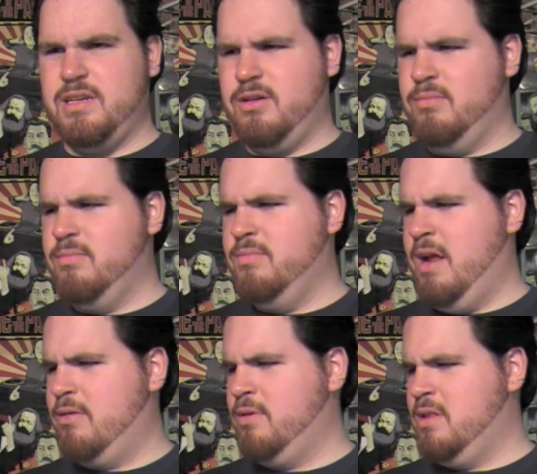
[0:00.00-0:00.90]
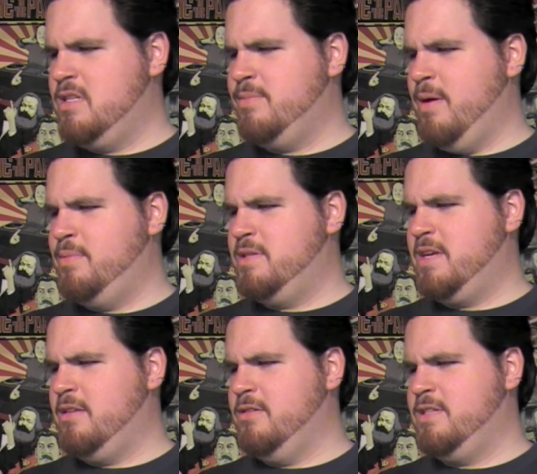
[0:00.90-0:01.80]
you know, not really to my
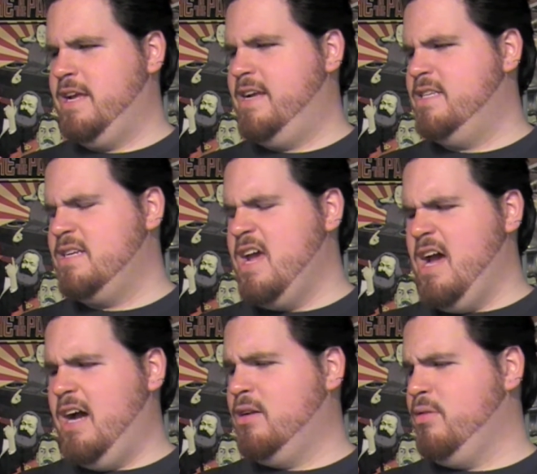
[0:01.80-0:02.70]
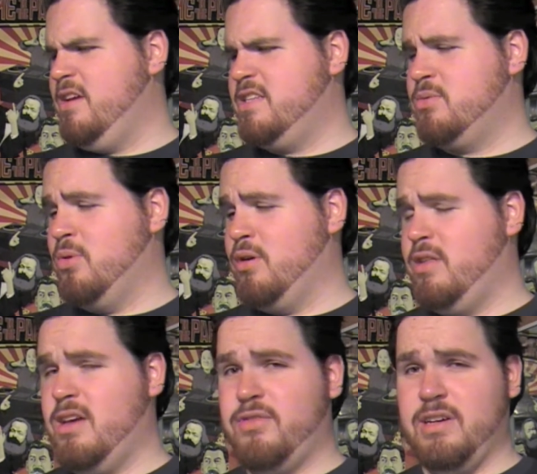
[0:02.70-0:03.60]
particular taste. I don't think it's
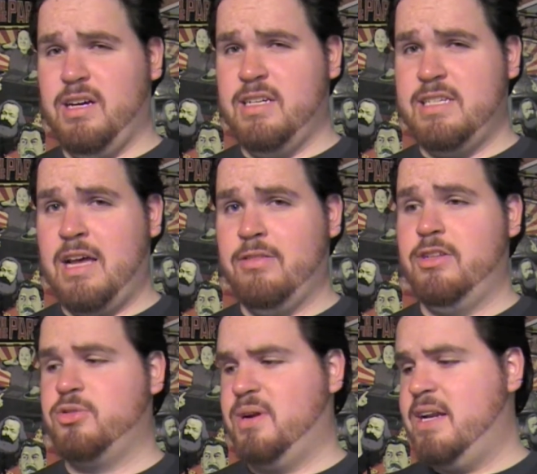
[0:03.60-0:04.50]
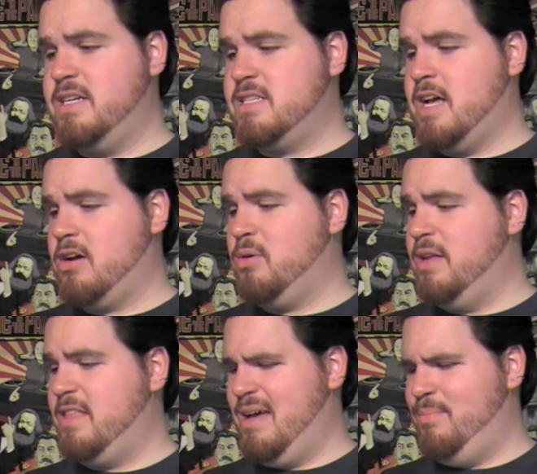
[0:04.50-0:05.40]
worthy of a down the drain. It's not
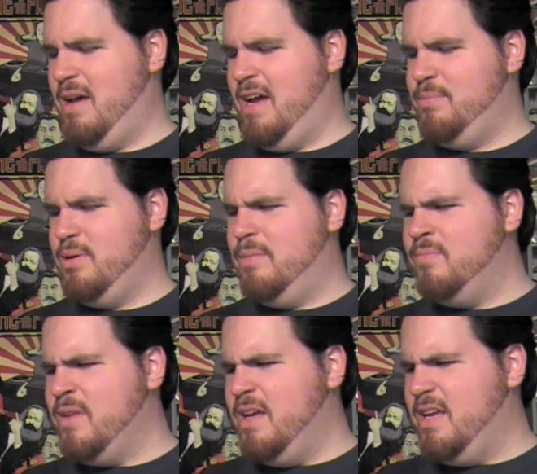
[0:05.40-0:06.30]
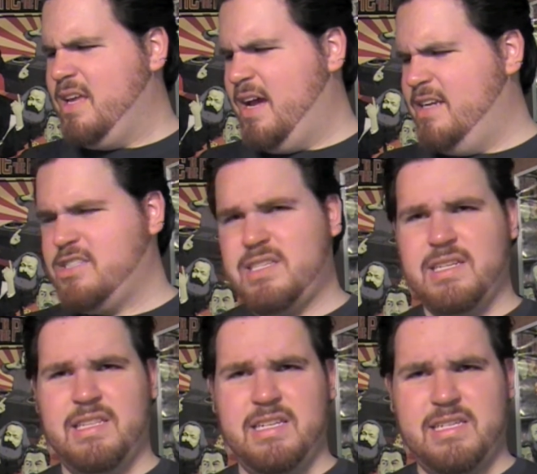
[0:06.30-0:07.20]
quite that bad, but yeah,
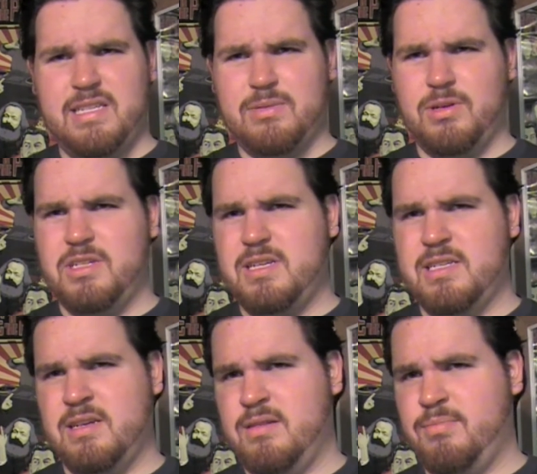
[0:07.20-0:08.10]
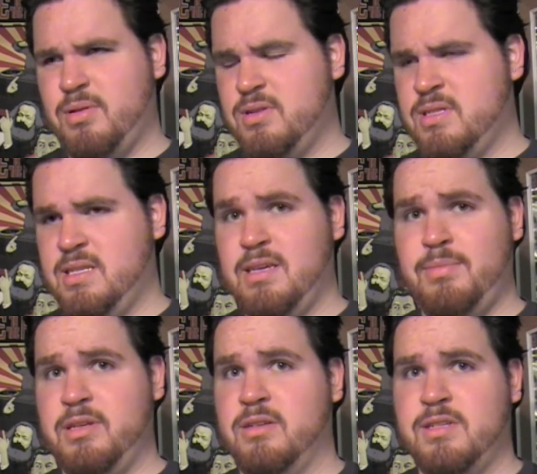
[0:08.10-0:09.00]
this one just doesn't personally
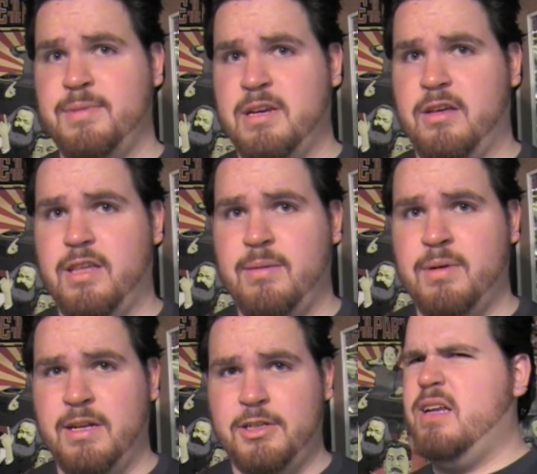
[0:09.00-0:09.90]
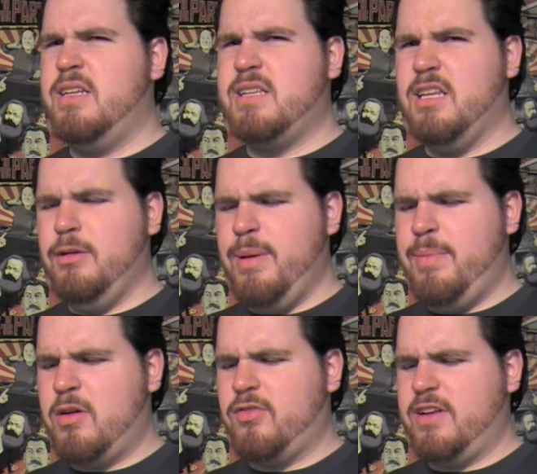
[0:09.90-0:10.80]
appeal to me all that much. It's a little bit
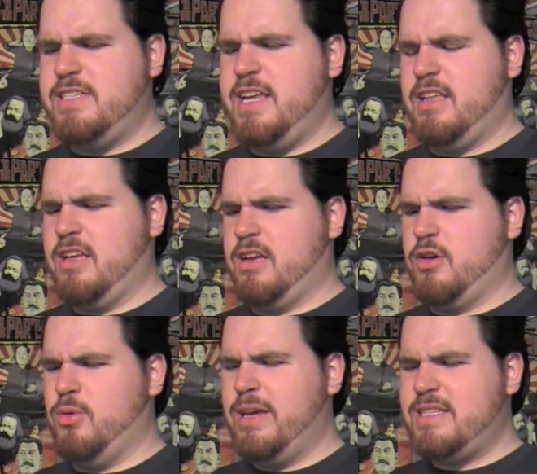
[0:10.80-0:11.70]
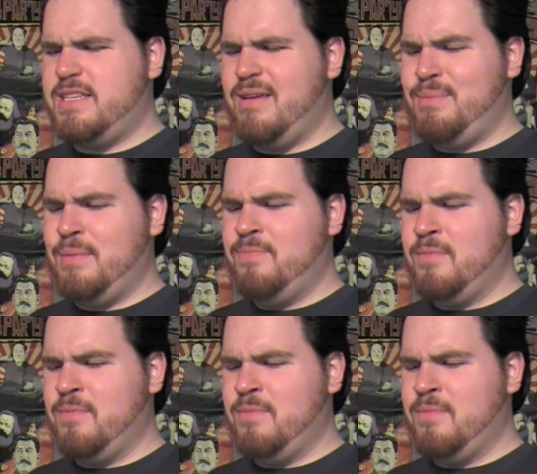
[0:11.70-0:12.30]
better if I take like a quick sip,